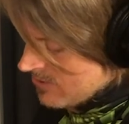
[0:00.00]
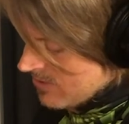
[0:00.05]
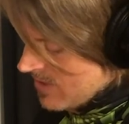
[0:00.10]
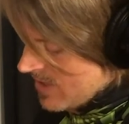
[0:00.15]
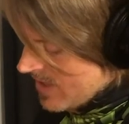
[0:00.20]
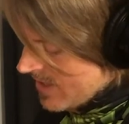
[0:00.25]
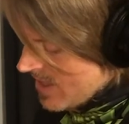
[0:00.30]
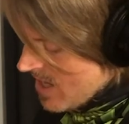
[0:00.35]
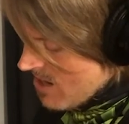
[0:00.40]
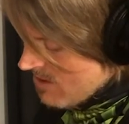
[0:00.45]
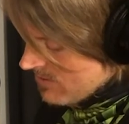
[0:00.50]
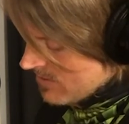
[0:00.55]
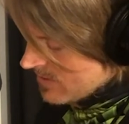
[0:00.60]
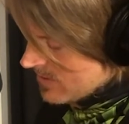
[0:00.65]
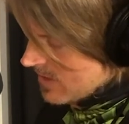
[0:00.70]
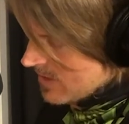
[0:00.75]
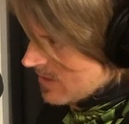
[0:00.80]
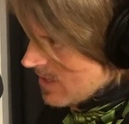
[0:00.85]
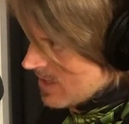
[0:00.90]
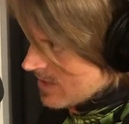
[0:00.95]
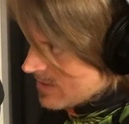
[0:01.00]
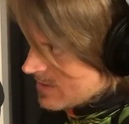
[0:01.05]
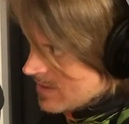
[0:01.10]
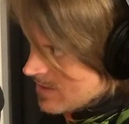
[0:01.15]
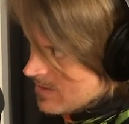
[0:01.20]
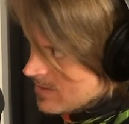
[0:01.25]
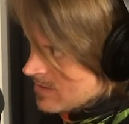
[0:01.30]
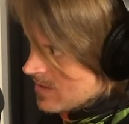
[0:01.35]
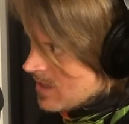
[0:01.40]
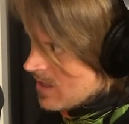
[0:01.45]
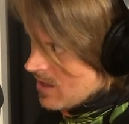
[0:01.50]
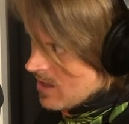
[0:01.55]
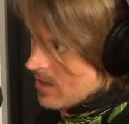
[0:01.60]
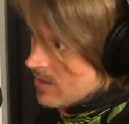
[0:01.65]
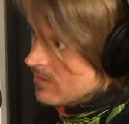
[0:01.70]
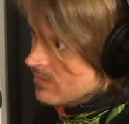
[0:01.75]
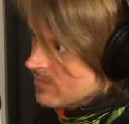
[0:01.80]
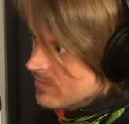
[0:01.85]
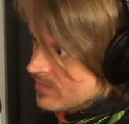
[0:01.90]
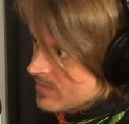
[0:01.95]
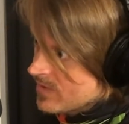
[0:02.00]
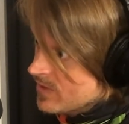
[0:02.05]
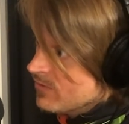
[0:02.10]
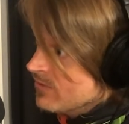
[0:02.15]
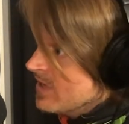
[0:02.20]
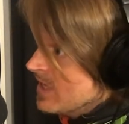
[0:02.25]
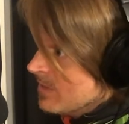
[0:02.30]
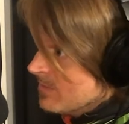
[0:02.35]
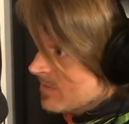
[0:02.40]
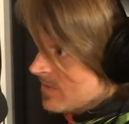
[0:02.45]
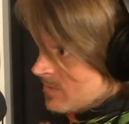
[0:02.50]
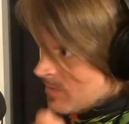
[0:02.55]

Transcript: you're like an artist that like sells a lot of streams,